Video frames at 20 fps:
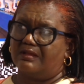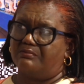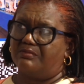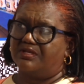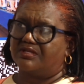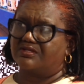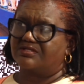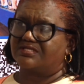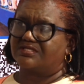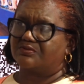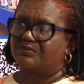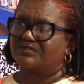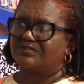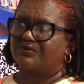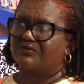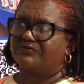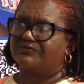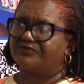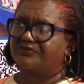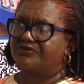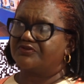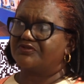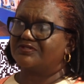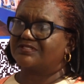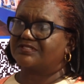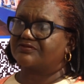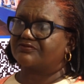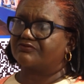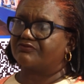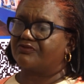because it was our
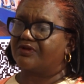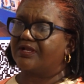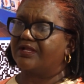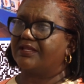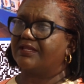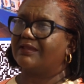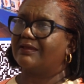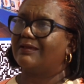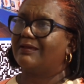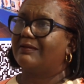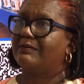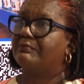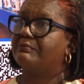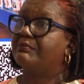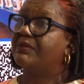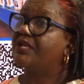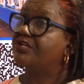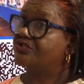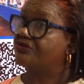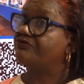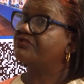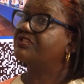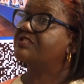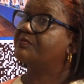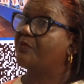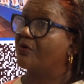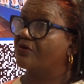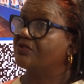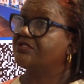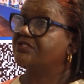first really major
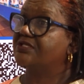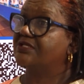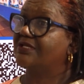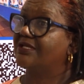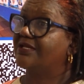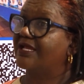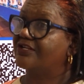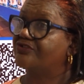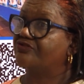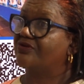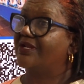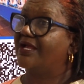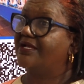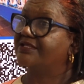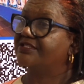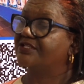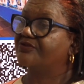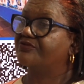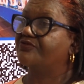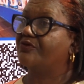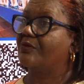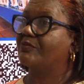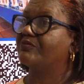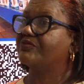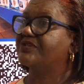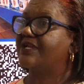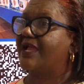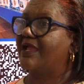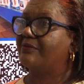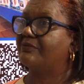response in a natural hazard from
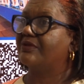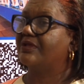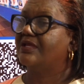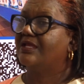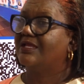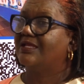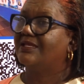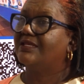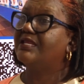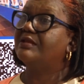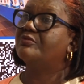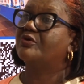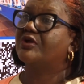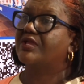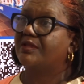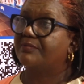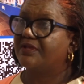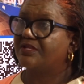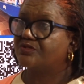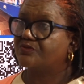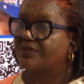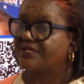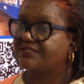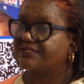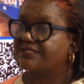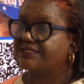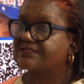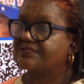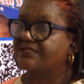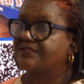time NEMO came into
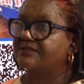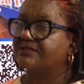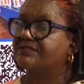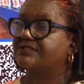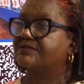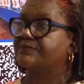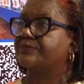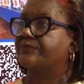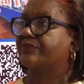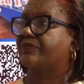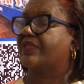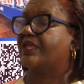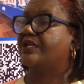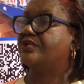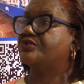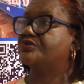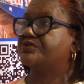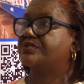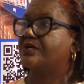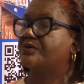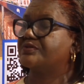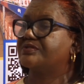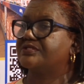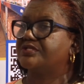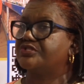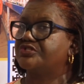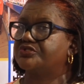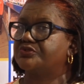existence in 2002.